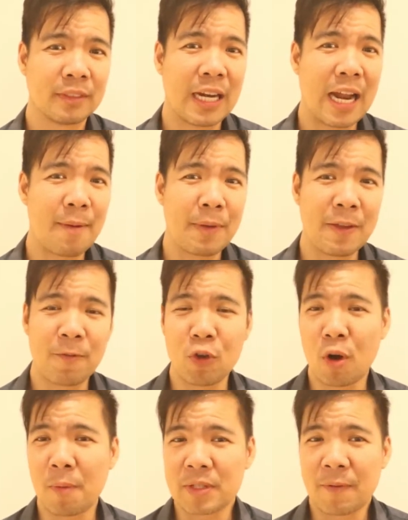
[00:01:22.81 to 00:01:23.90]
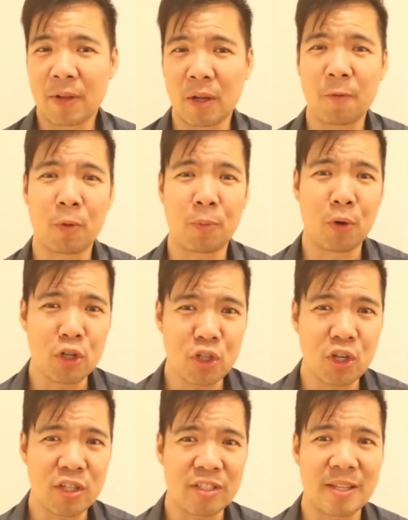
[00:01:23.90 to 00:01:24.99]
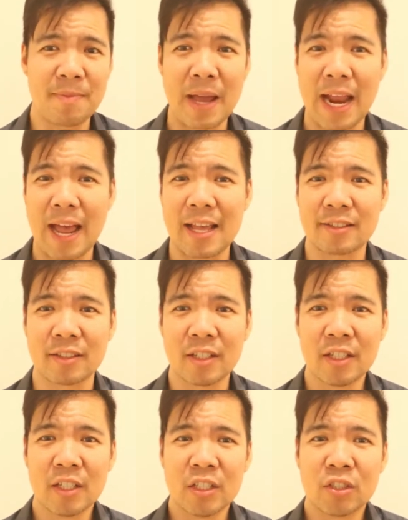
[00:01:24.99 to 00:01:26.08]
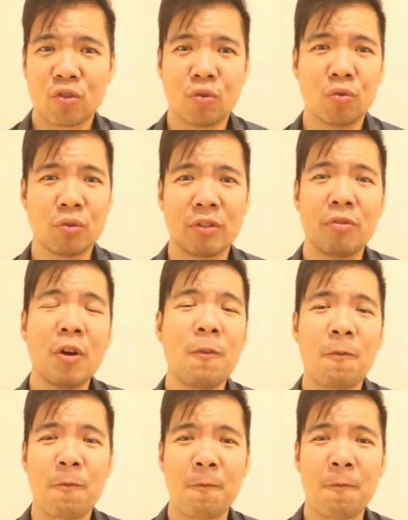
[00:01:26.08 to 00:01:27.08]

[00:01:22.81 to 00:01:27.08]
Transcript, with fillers: There have been few homes available for purchase, demand has through the roof,